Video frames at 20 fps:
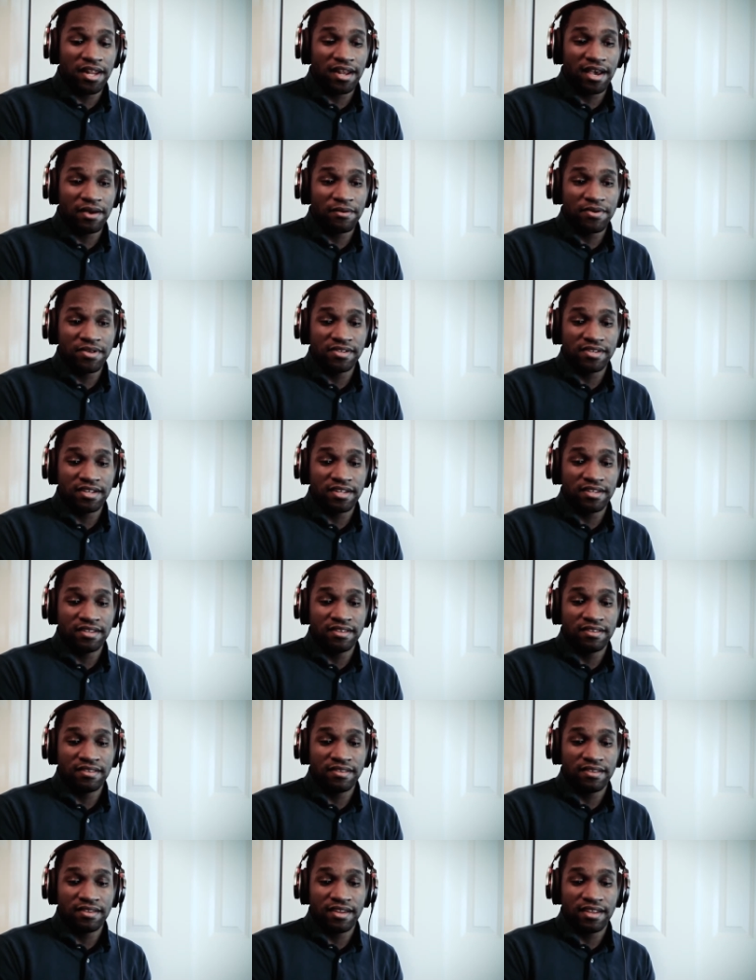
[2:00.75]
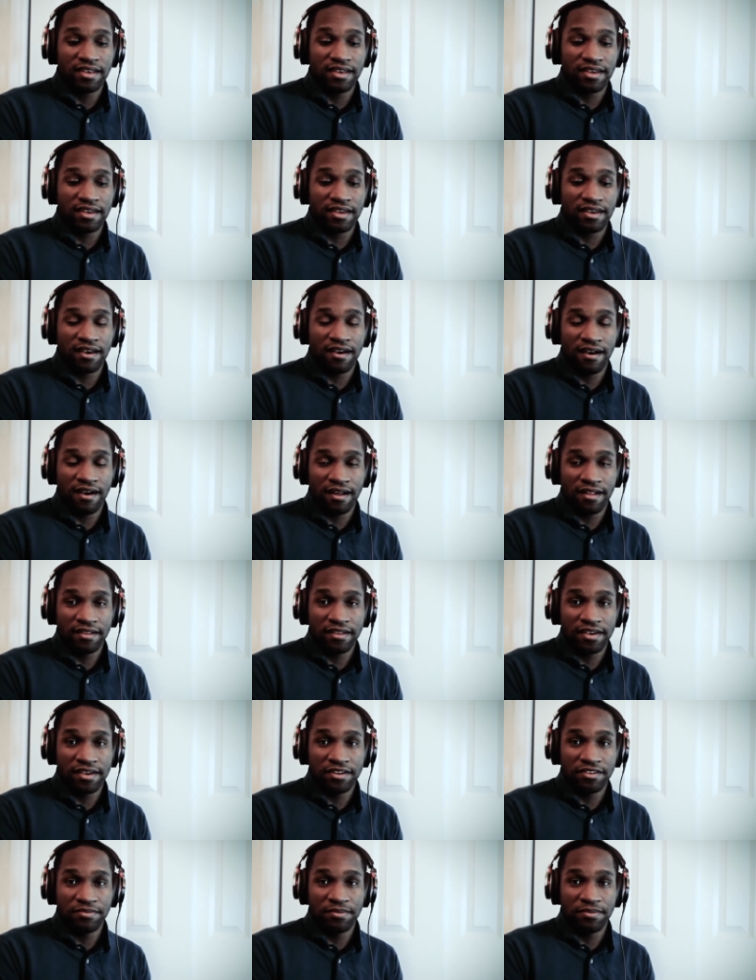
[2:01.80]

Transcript: I was in college,